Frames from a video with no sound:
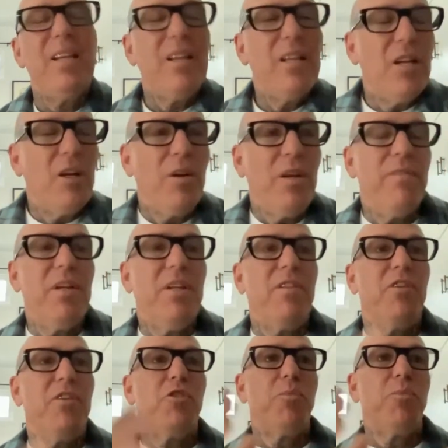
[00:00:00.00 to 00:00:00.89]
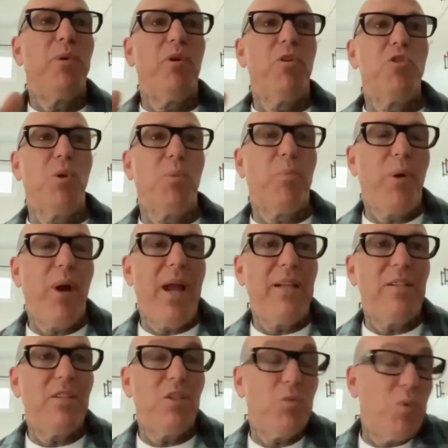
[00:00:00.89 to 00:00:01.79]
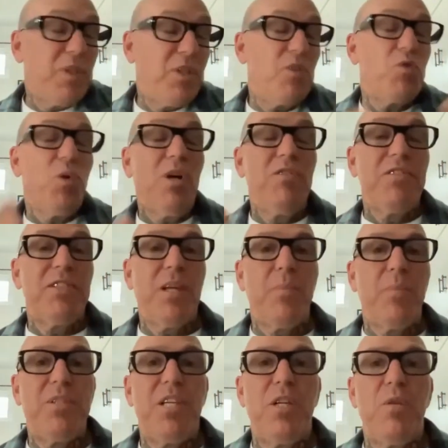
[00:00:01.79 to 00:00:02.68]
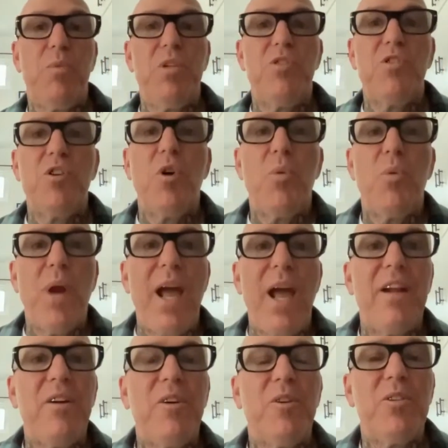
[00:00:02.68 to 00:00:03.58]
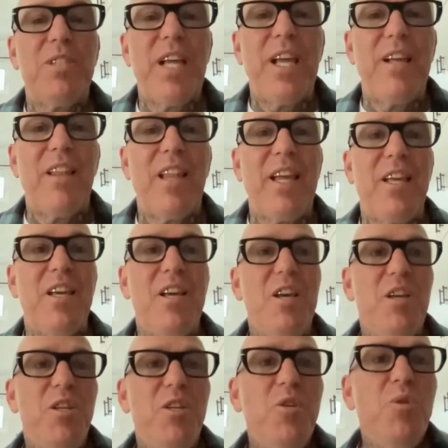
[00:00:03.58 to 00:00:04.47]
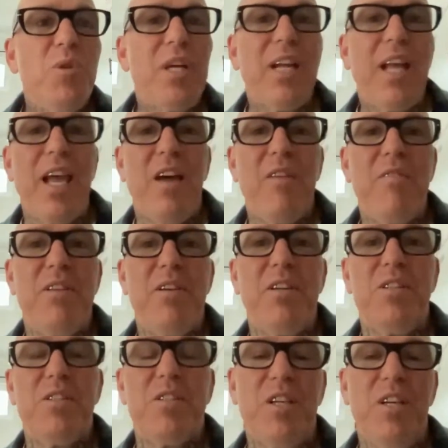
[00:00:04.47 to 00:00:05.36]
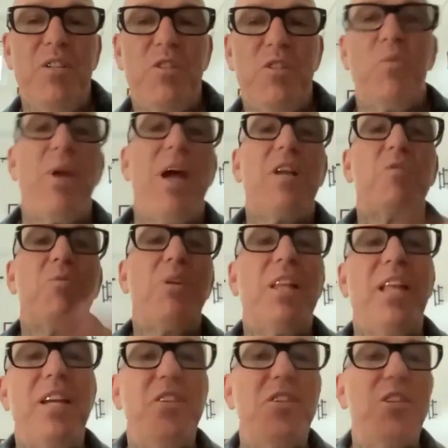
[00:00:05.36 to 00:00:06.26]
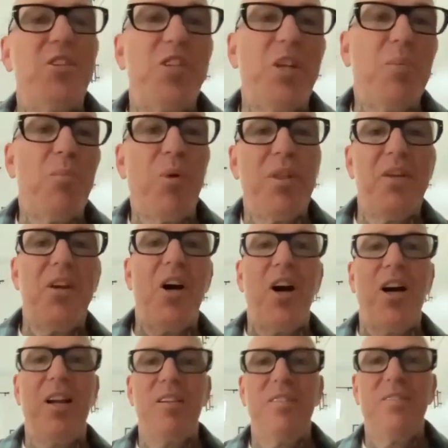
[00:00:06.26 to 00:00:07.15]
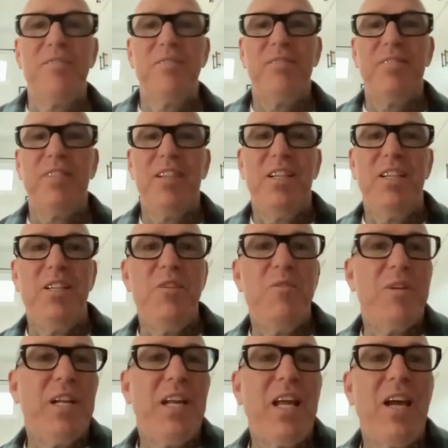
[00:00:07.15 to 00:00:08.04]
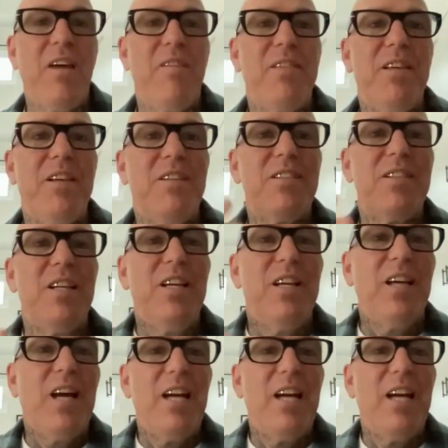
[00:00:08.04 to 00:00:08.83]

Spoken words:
even in the spiritual practice, what the 12 steps did was so radical, saying like, you can have this direct relationship with God. You can have this,